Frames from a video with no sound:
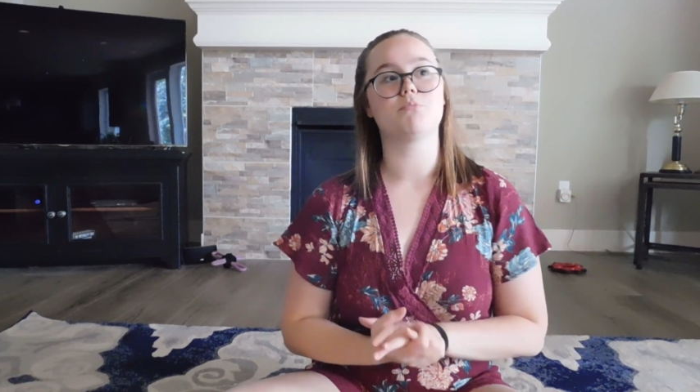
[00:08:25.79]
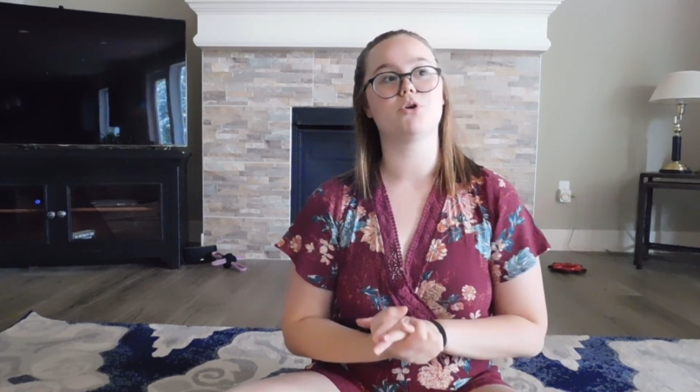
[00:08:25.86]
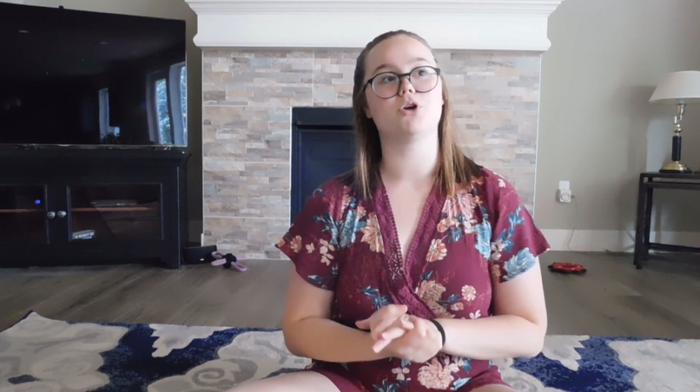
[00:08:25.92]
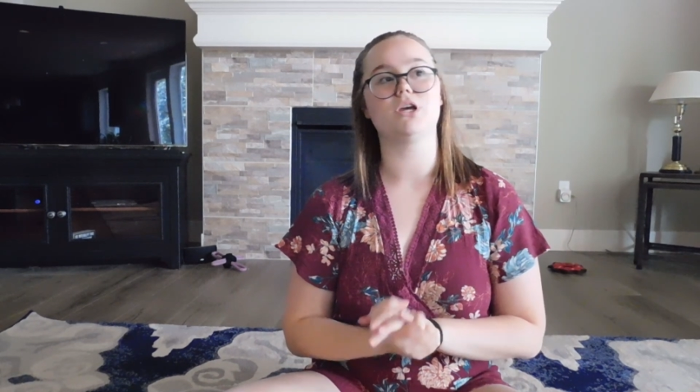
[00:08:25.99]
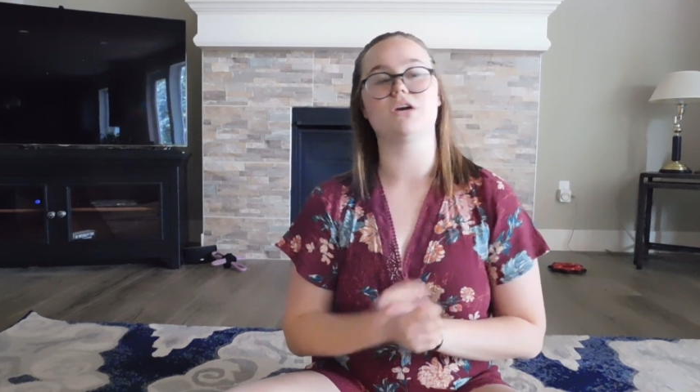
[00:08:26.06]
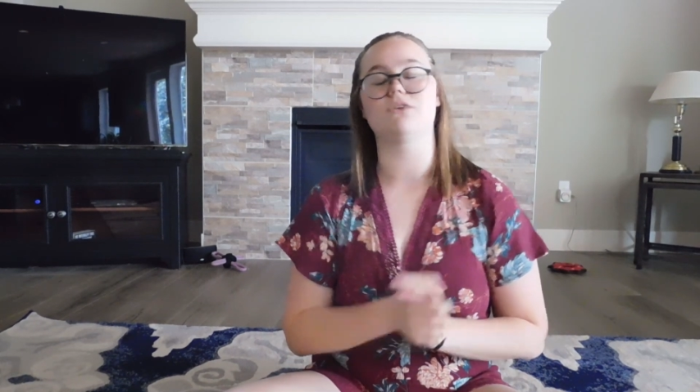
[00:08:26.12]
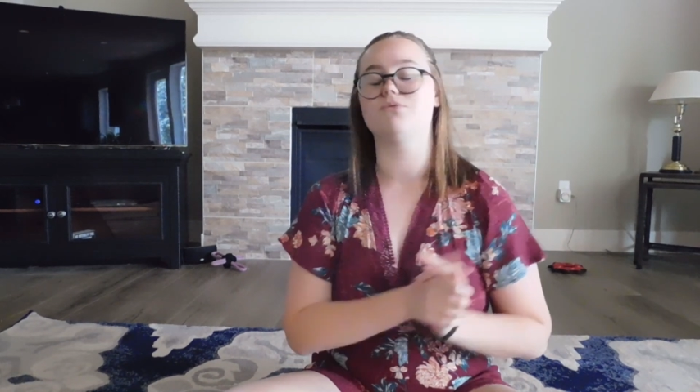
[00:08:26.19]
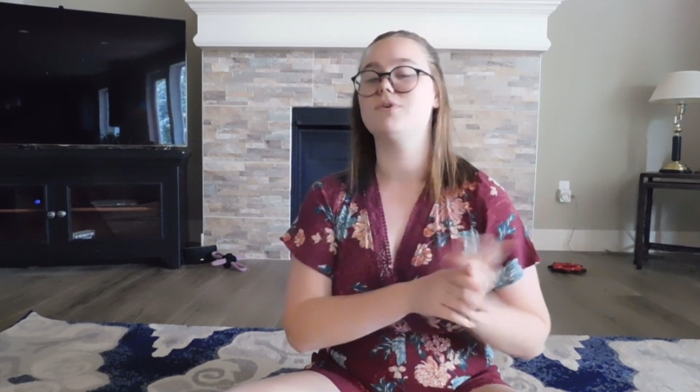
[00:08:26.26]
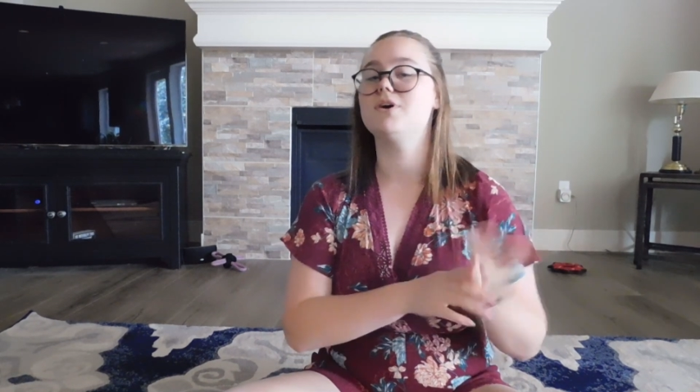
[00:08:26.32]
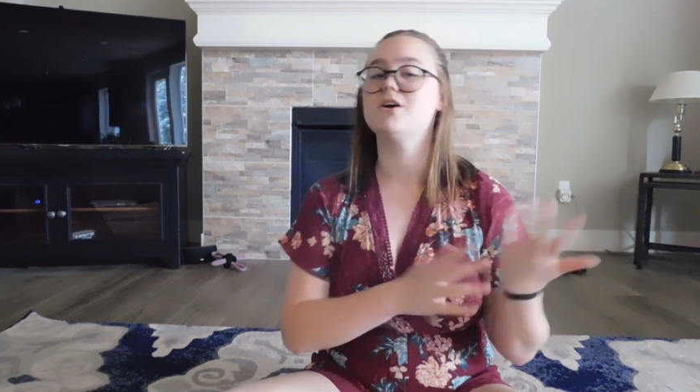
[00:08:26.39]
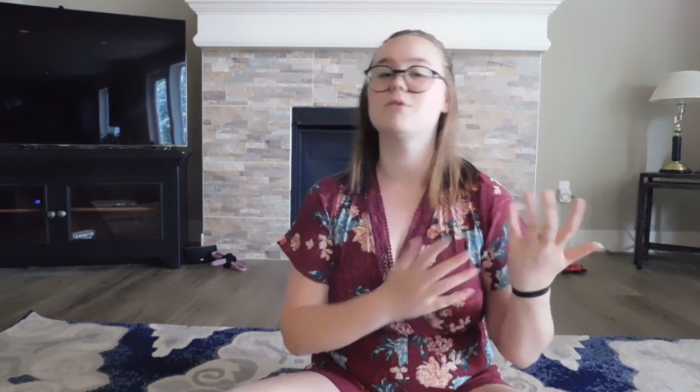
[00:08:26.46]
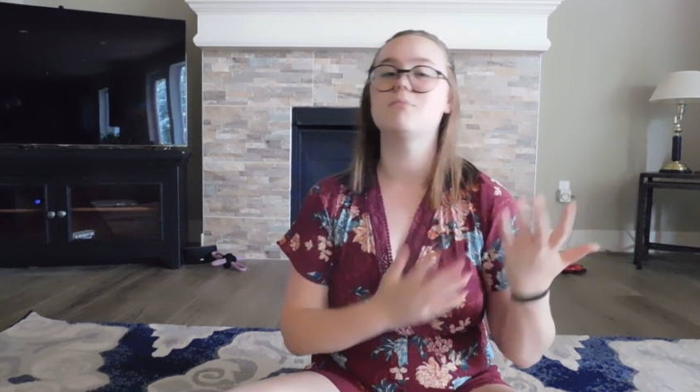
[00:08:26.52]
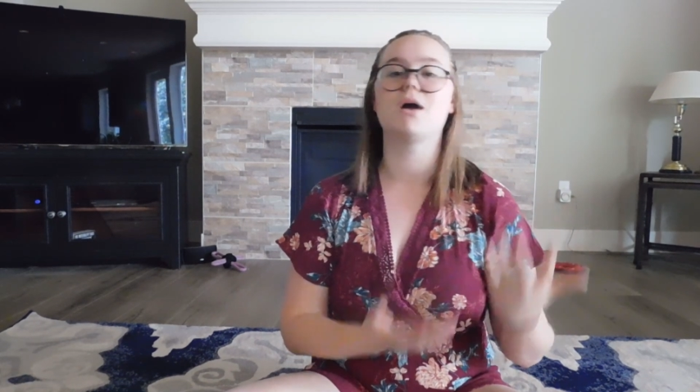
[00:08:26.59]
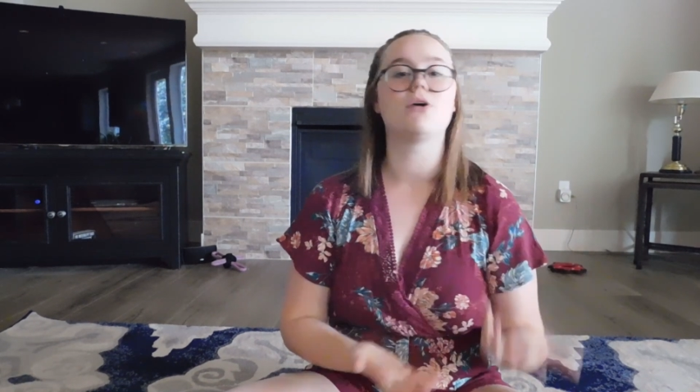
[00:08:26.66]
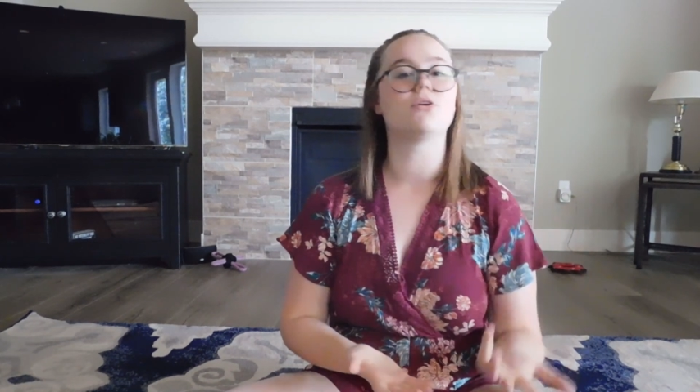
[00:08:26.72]
putting a
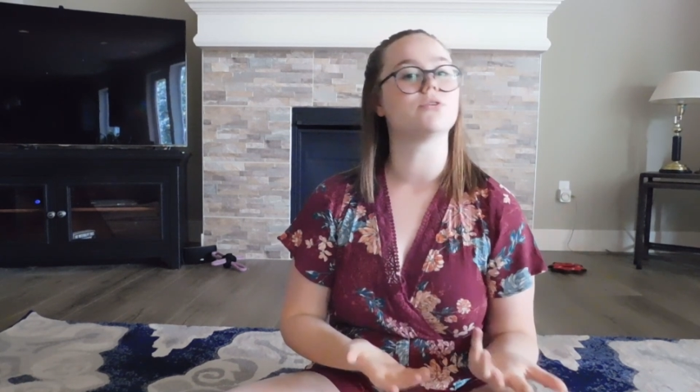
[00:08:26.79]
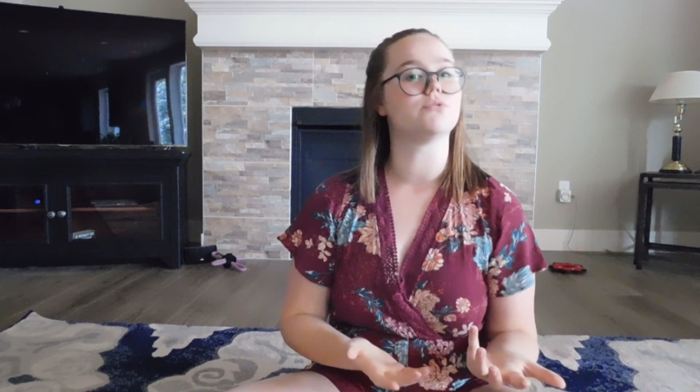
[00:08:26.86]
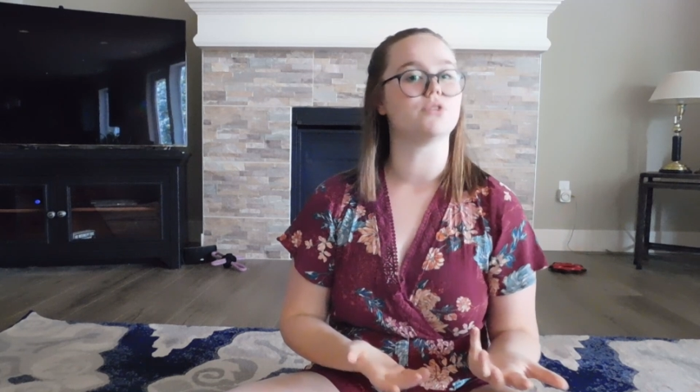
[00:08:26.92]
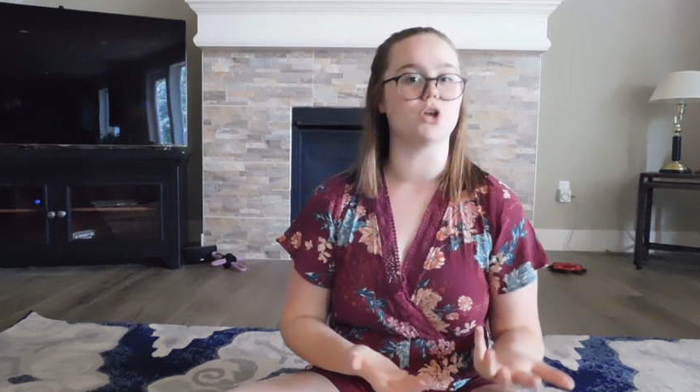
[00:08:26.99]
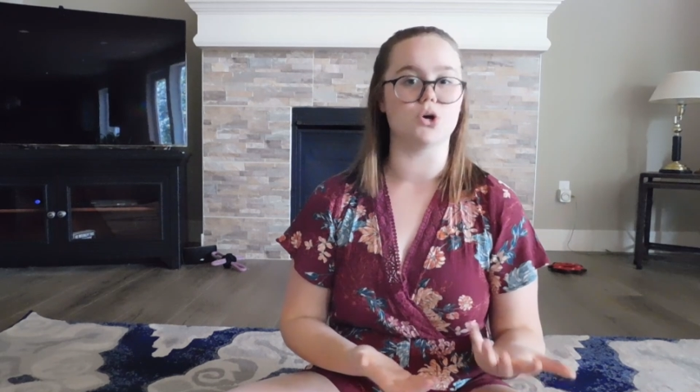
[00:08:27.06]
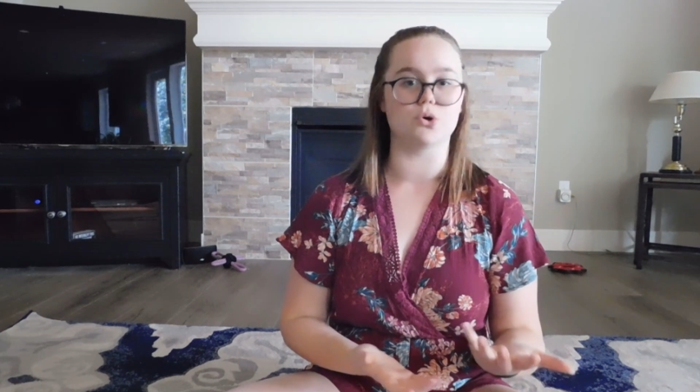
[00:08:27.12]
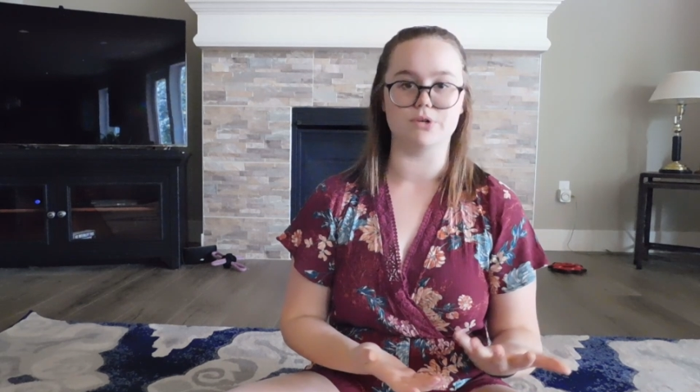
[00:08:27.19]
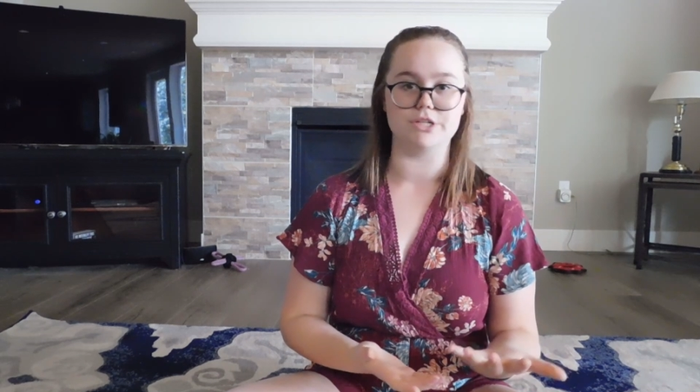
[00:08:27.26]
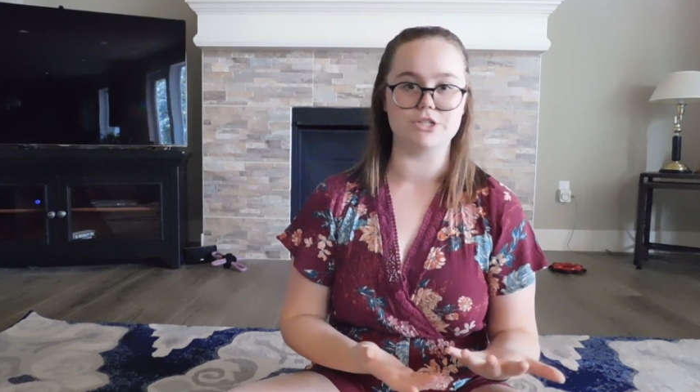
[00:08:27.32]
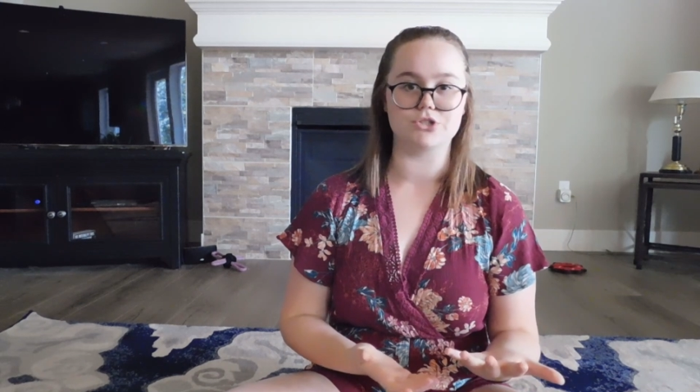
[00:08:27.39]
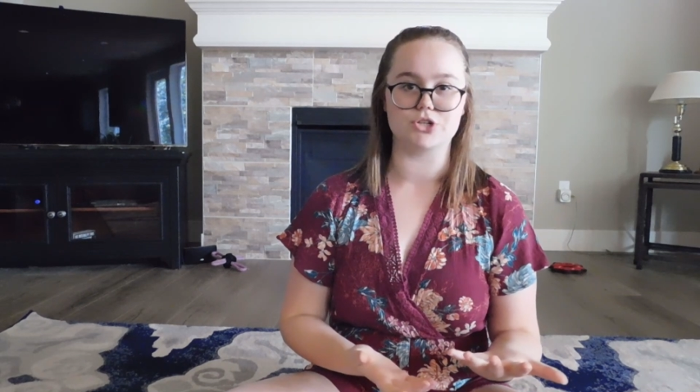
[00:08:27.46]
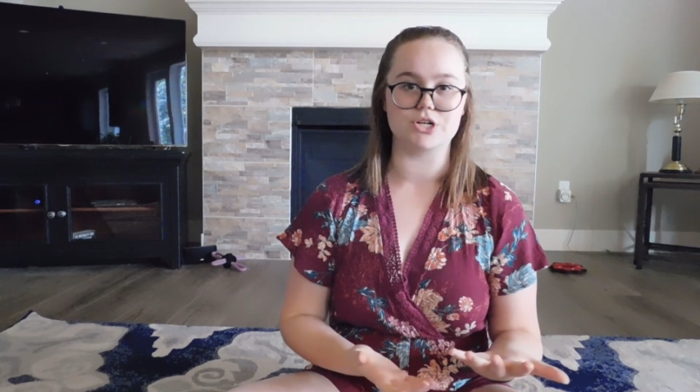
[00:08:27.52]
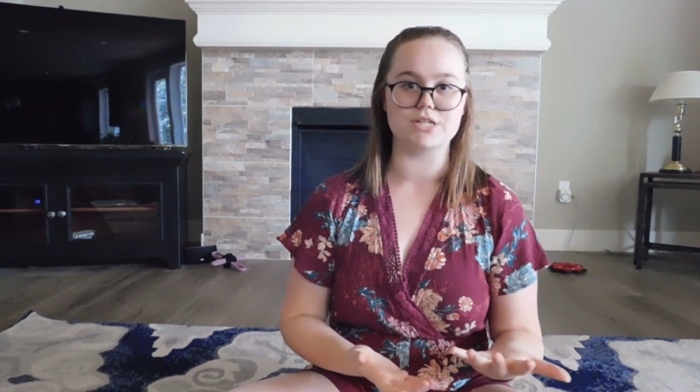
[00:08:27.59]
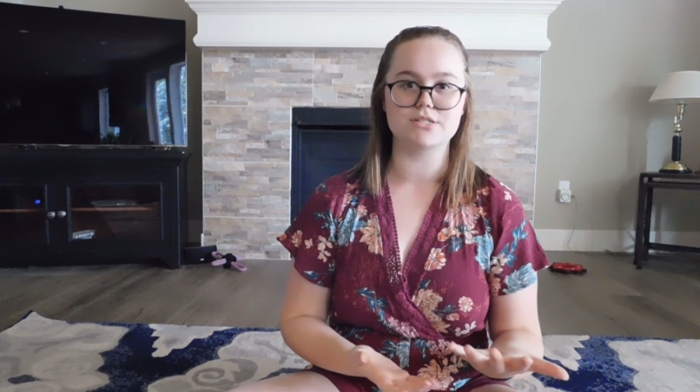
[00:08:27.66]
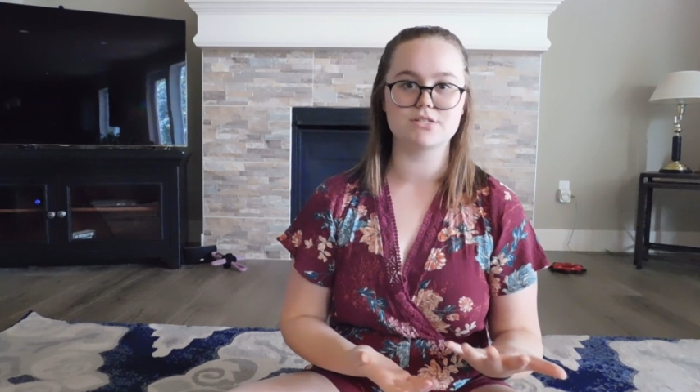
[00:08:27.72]
fair amount of no
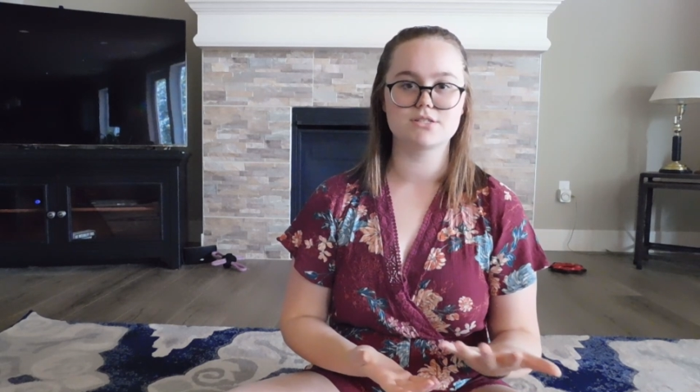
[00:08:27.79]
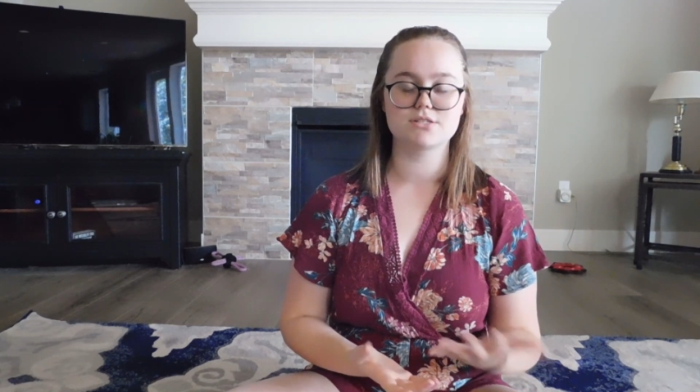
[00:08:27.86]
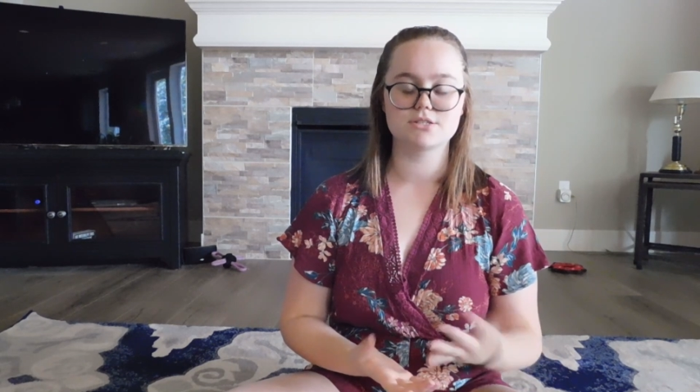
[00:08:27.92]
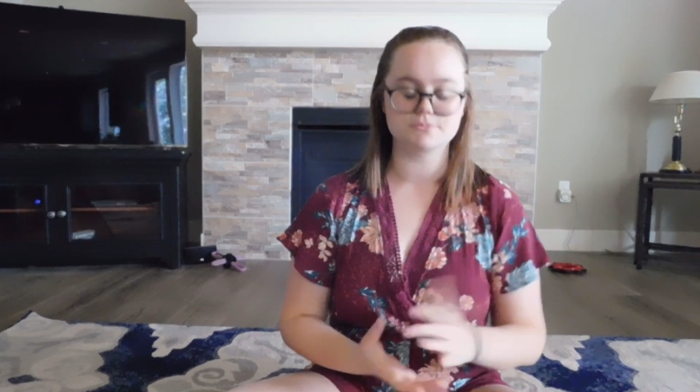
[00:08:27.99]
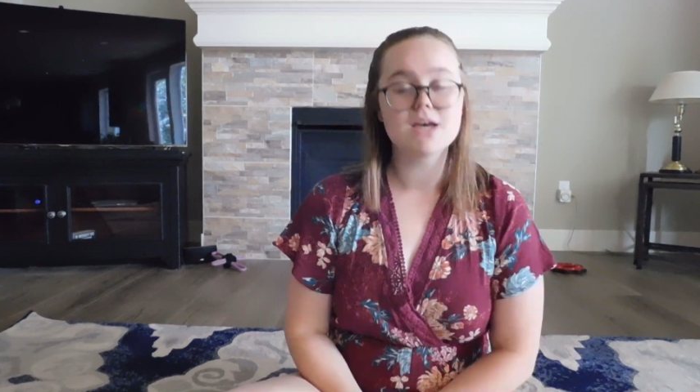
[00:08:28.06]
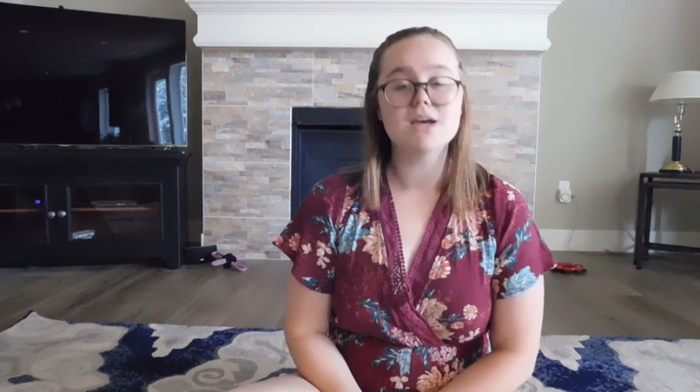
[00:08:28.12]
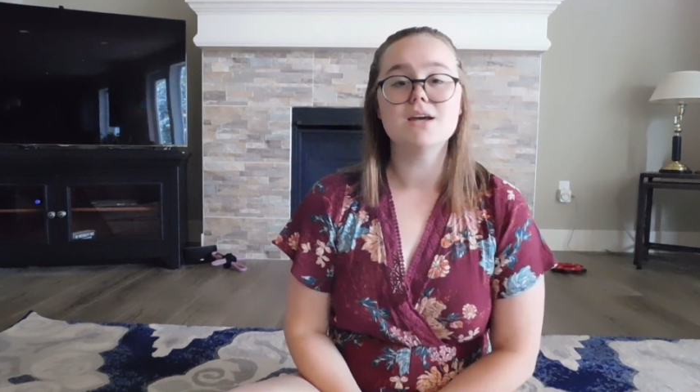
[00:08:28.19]
interests.